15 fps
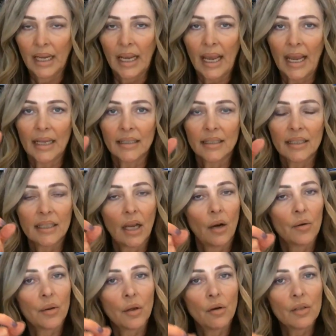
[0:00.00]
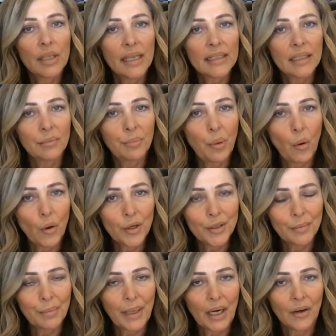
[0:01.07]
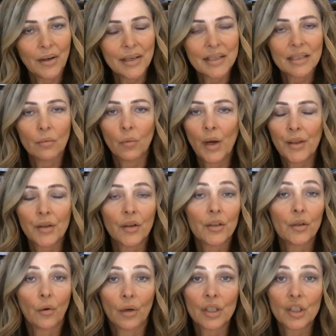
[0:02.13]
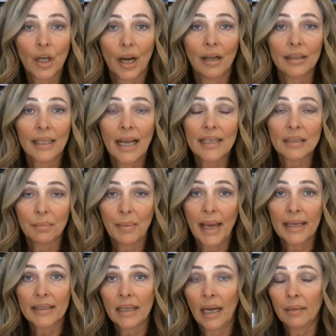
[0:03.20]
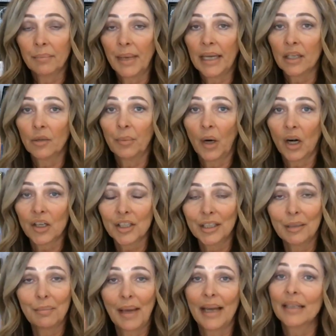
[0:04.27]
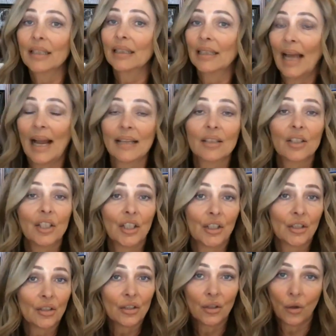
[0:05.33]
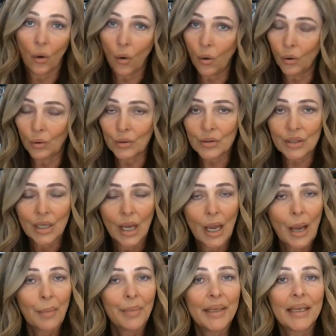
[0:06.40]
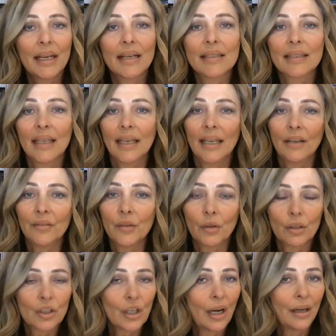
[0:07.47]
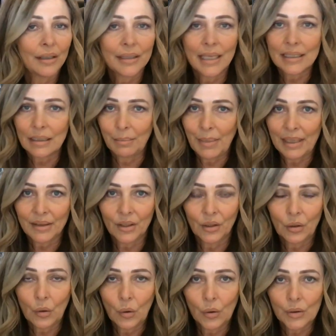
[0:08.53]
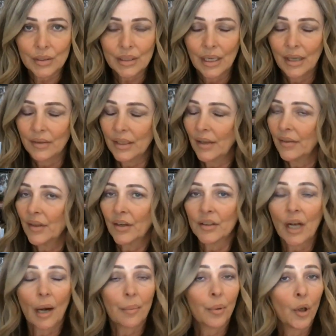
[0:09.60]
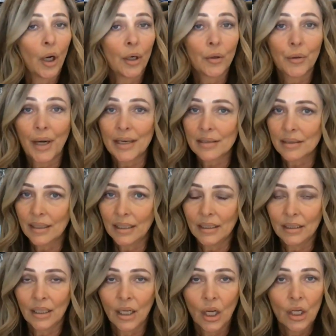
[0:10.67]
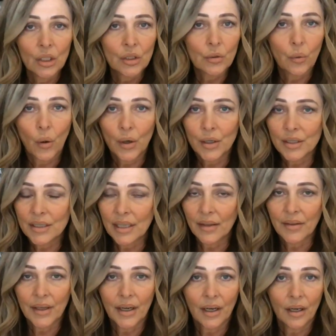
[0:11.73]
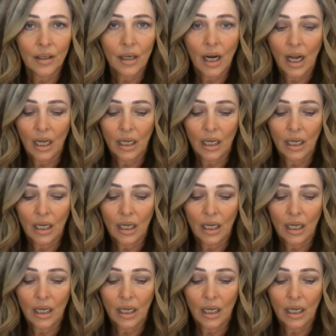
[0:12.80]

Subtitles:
And so those, it's important, parents, whether your child has met, not met, or partially met last year's goals. Because if your child hasn't met their goals, then they're not progressing towards their